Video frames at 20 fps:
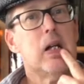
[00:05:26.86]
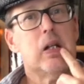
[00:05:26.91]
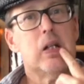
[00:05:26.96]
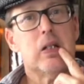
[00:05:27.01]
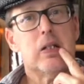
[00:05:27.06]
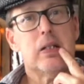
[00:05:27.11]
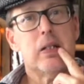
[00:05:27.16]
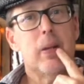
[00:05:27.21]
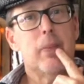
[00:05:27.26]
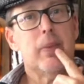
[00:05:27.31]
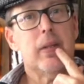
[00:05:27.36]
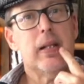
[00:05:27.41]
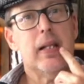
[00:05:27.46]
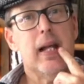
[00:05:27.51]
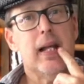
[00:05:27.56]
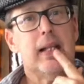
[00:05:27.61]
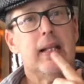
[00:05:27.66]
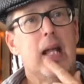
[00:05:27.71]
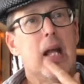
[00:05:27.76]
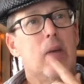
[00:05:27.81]
or something
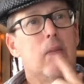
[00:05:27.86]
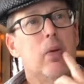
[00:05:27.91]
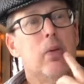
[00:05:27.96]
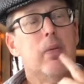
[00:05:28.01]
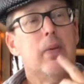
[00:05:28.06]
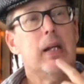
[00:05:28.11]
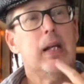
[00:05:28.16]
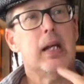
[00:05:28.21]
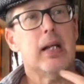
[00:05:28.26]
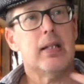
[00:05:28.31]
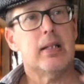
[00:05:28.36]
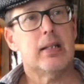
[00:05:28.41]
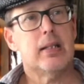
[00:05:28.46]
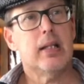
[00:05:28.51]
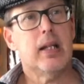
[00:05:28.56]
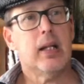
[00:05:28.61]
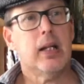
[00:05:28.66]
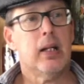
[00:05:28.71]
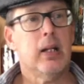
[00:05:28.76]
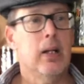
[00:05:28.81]
like that when we got
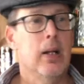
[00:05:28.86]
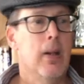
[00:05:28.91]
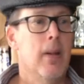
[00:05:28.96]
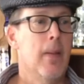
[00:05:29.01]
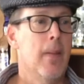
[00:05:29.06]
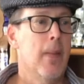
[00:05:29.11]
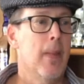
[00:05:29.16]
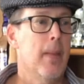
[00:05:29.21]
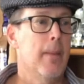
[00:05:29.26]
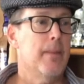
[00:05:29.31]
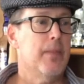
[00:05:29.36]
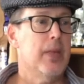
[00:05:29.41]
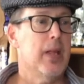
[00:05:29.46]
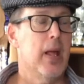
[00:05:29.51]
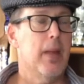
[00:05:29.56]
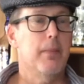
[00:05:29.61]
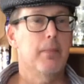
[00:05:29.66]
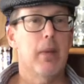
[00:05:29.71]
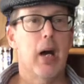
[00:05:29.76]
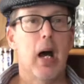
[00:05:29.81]
sick,
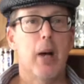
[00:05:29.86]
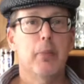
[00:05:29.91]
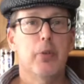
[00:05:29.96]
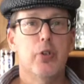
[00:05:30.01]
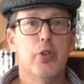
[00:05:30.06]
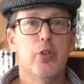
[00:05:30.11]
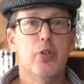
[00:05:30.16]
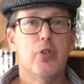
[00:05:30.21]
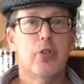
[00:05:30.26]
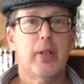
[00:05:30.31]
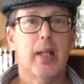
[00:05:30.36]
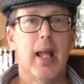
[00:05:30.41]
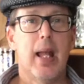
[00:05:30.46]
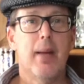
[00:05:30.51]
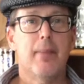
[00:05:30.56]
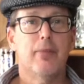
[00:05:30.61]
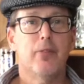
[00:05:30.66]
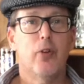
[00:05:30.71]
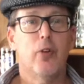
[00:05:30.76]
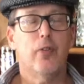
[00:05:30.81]
then Mom would use
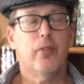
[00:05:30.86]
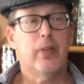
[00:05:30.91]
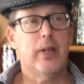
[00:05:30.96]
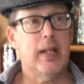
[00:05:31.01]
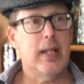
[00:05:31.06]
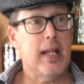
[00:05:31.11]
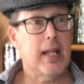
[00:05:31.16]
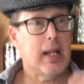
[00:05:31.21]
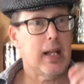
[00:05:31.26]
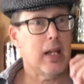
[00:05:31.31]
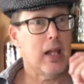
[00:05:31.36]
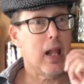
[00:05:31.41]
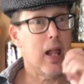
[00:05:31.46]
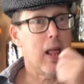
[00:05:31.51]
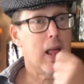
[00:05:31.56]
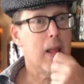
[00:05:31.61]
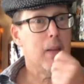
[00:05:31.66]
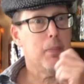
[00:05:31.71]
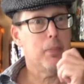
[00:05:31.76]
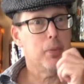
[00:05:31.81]
camphor-phenique
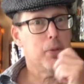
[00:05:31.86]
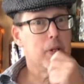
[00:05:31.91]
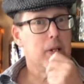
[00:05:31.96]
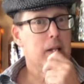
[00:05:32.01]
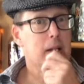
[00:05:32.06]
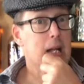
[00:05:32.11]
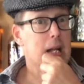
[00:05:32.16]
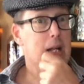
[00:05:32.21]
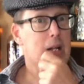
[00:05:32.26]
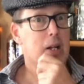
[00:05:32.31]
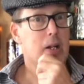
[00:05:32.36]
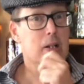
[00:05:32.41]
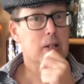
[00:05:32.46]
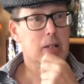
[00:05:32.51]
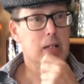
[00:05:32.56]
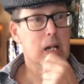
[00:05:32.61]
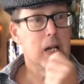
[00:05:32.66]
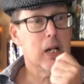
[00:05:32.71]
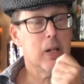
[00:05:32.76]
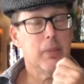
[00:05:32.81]
and put it on our
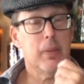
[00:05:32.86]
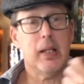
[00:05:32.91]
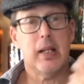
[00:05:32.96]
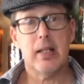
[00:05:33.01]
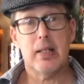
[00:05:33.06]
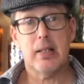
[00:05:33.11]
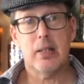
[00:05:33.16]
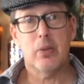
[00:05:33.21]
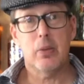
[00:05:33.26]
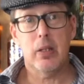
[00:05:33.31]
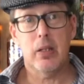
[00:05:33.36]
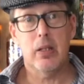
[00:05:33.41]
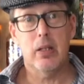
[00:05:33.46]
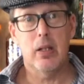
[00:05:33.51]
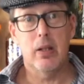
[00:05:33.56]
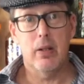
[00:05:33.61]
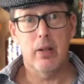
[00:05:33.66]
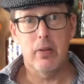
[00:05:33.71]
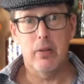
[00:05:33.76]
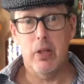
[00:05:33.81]
tongue because it
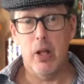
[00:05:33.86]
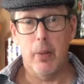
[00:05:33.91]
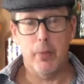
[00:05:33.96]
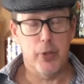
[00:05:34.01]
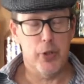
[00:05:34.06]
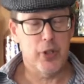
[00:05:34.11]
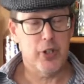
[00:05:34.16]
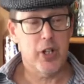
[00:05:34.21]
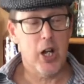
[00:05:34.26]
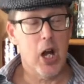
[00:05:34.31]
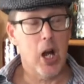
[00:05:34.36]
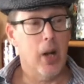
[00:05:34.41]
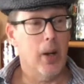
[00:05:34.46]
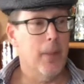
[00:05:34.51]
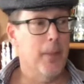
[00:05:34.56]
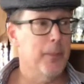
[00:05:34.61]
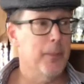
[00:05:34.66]
would numb your tongue.